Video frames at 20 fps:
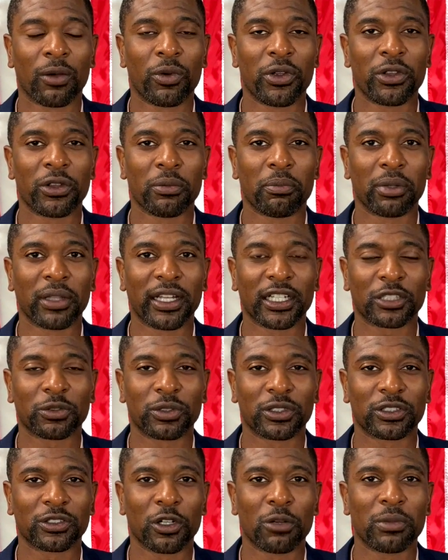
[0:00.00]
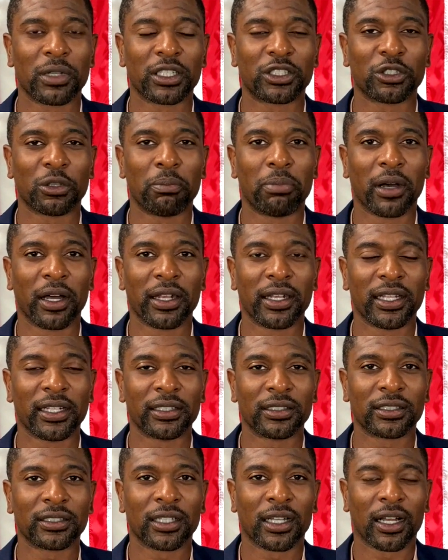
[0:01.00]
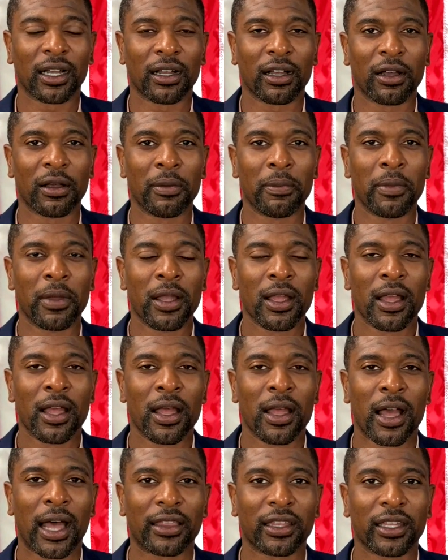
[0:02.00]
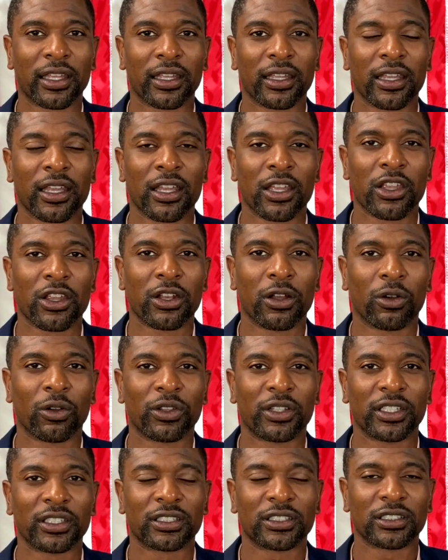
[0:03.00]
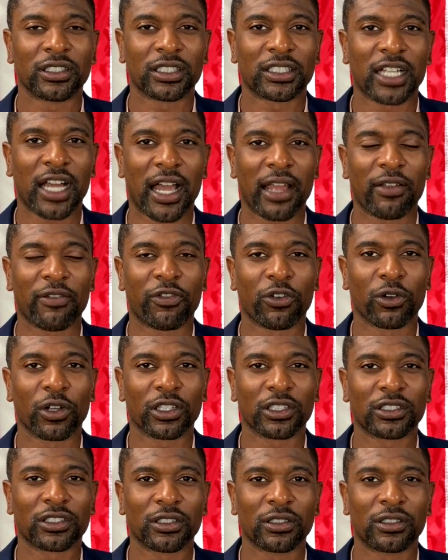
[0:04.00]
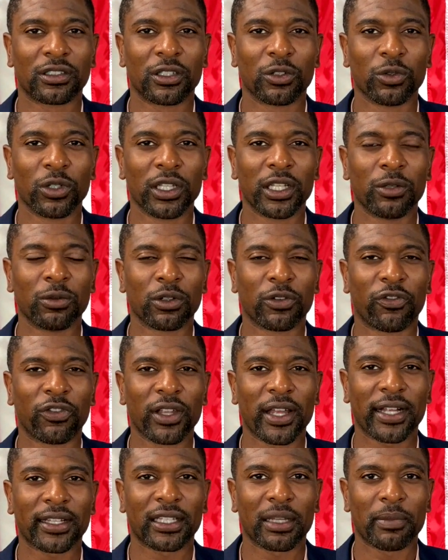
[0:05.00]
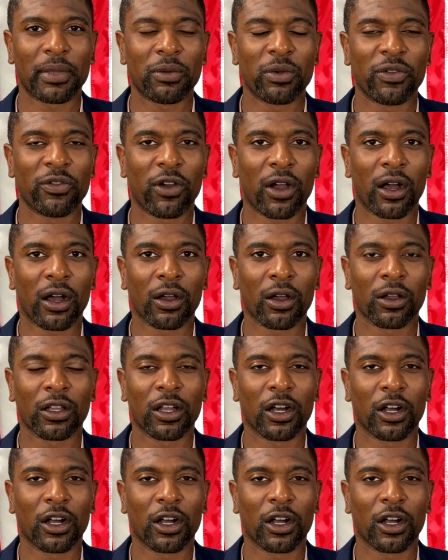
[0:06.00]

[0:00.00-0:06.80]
when you're blessed with so much abundance. I think, this is a time for us to really reflect. I mean, we've all